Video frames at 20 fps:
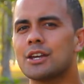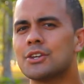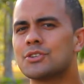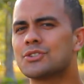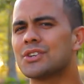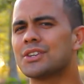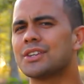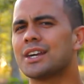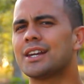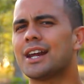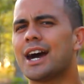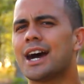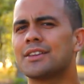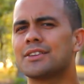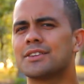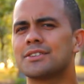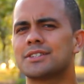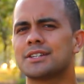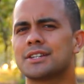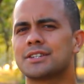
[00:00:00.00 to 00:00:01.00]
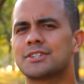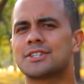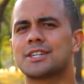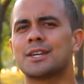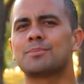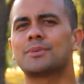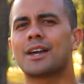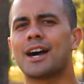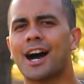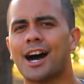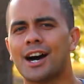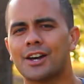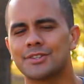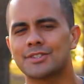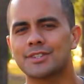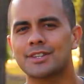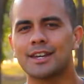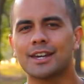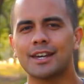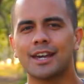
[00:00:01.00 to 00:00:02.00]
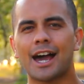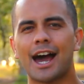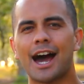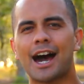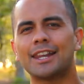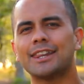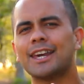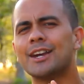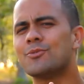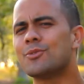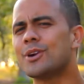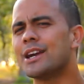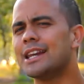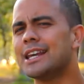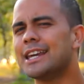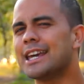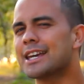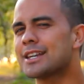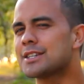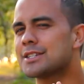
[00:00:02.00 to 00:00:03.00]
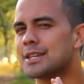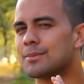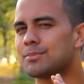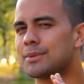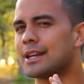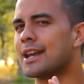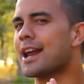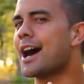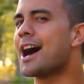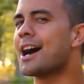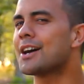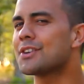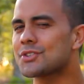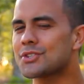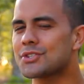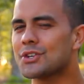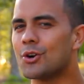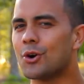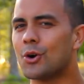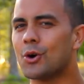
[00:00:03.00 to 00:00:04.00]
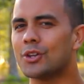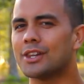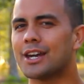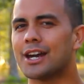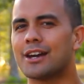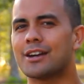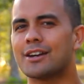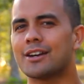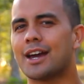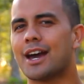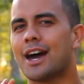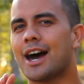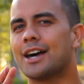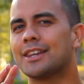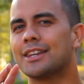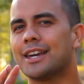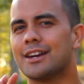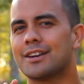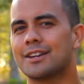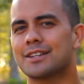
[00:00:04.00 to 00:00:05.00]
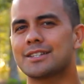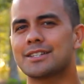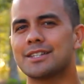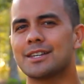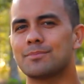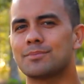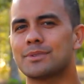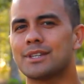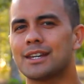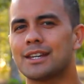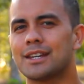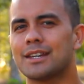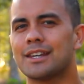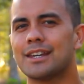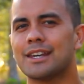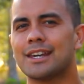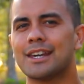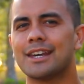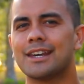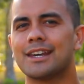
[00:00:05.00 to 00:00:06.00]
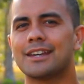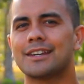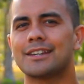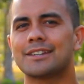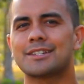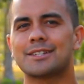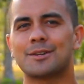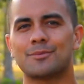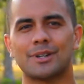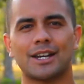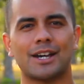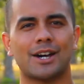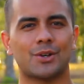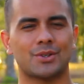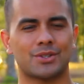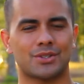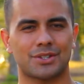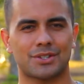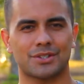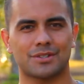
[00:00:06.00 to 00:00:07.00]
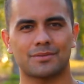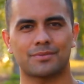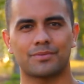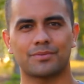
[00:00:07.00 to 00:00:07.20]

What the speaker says: so that others accept us, are they really accepting us, or are they accepting someone else?